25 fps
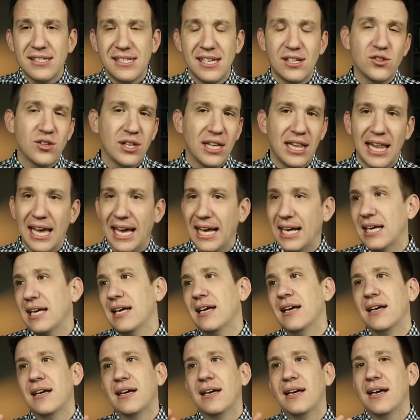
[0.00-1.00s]
Essentially like,
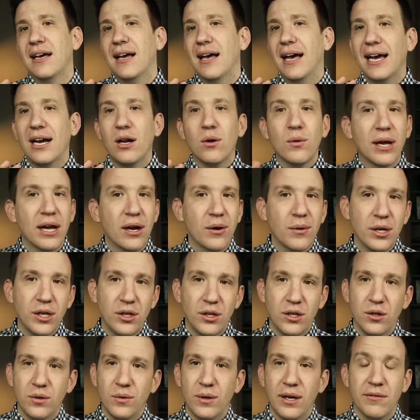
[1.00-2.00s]
I don't care what
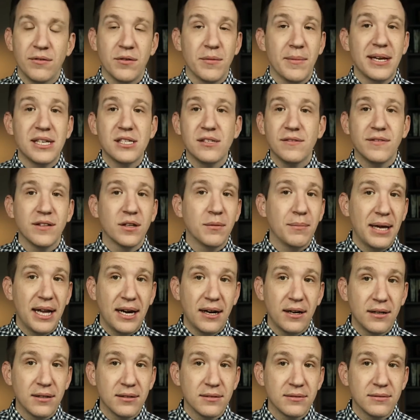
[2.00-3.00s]
you do, if it makes you feel
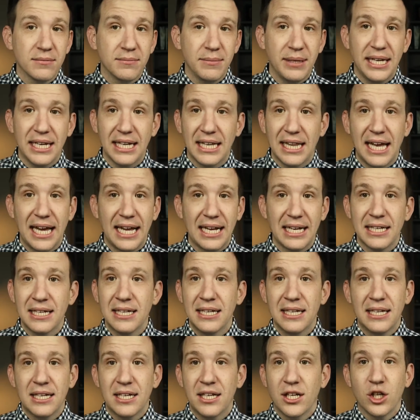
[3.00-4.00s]
better, like
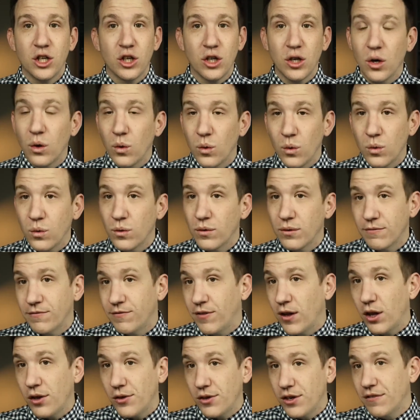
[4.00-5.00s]
go
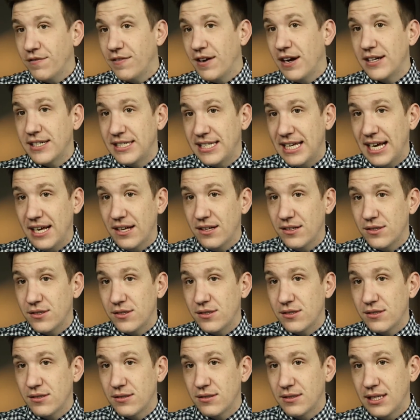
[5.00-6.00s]
follow your fairy
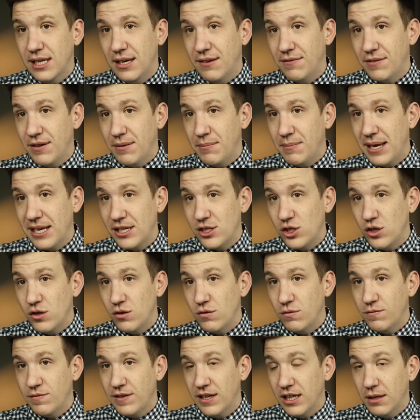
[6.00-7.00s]
tales. If it makes
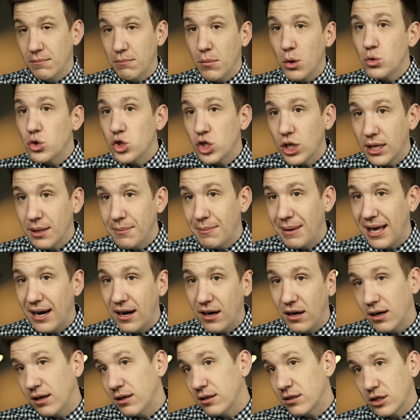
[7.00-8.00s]
you feel emotionally
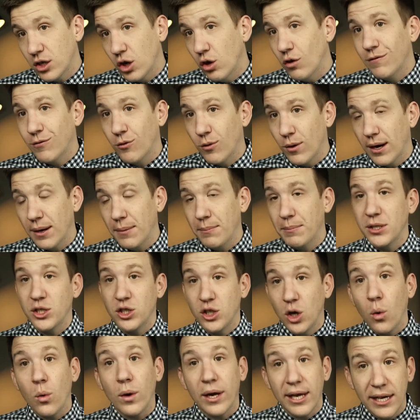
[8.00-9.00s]
better, go for it,
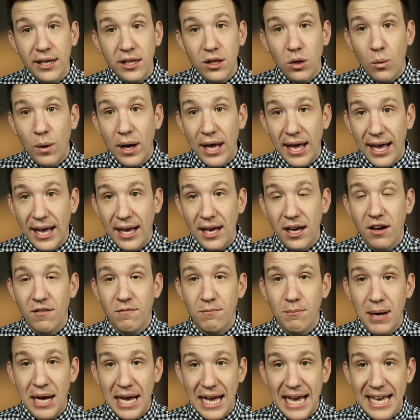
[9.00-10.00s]
but don't get in the way
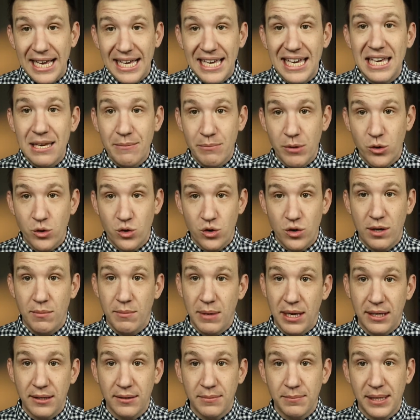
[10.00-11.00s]
of my chemo
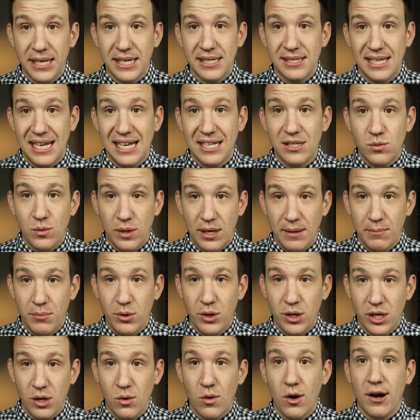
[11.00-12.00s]
treatment. That's what I'm
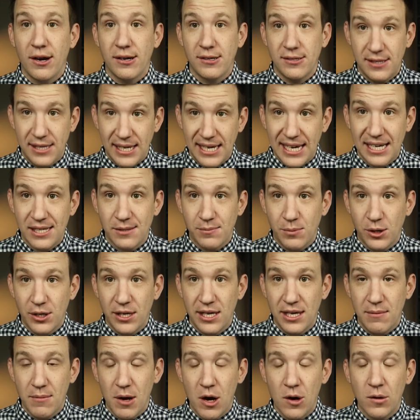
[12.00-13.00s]
putting into the textbook.